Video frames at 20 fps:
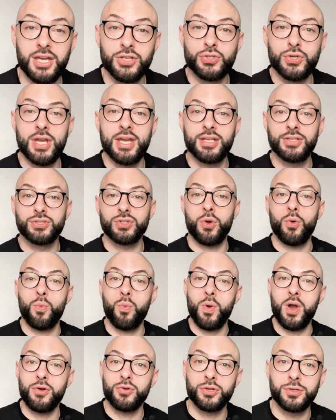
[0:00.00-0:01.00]
Hey traders,
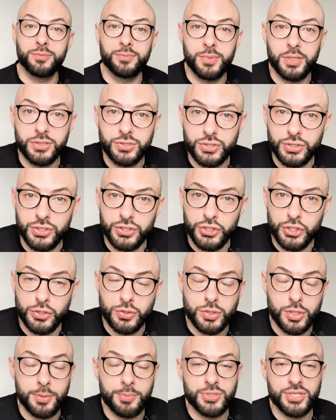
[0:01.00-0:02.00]
welcome to the
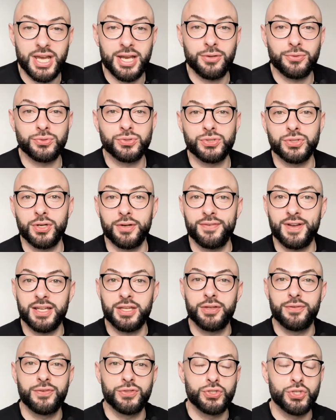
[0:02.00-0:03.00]
YouTube channel. So
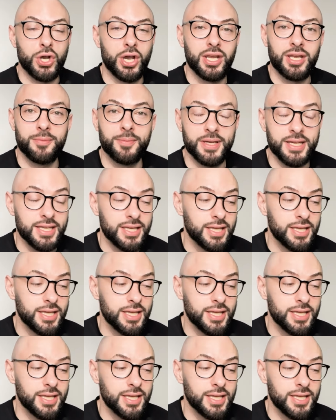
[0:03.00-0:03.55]
thank you for joining me.